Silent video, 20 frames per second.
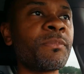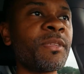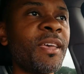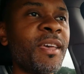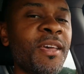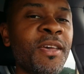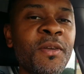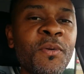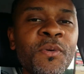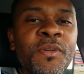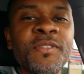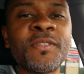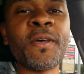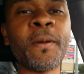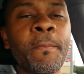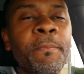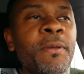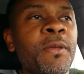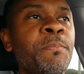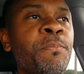Hey, what's
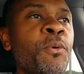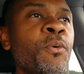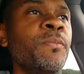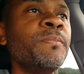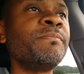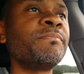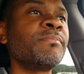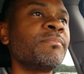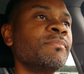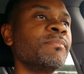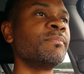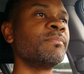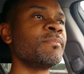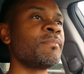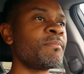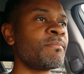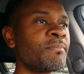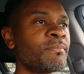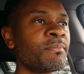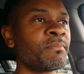up, people?
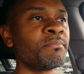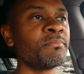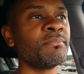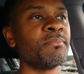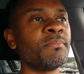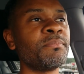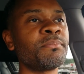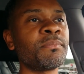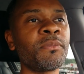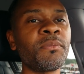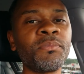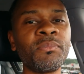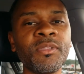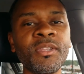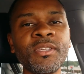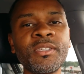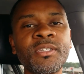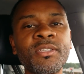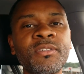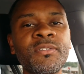
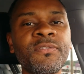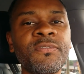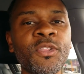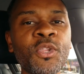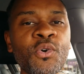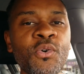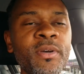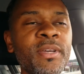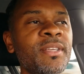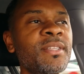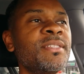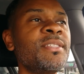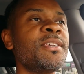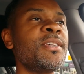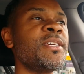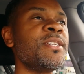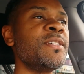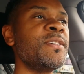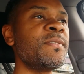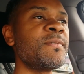This is Floyd
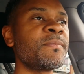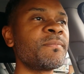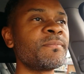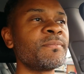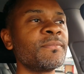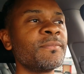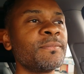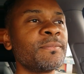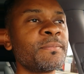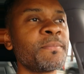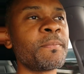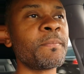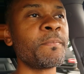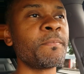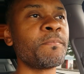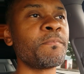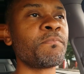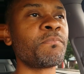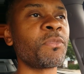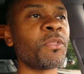T
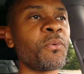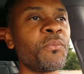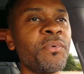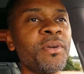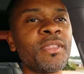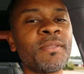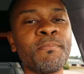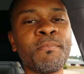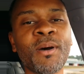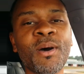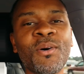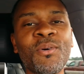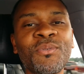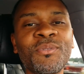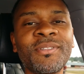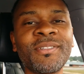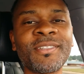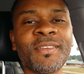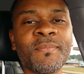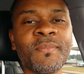with
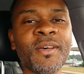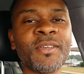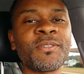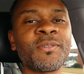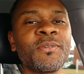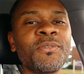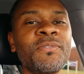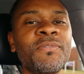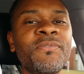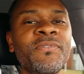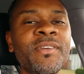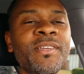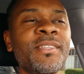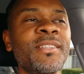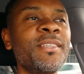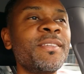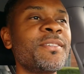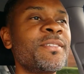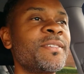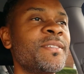BonesToMuscle
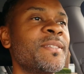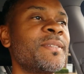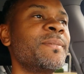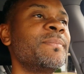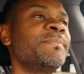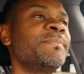Fitness.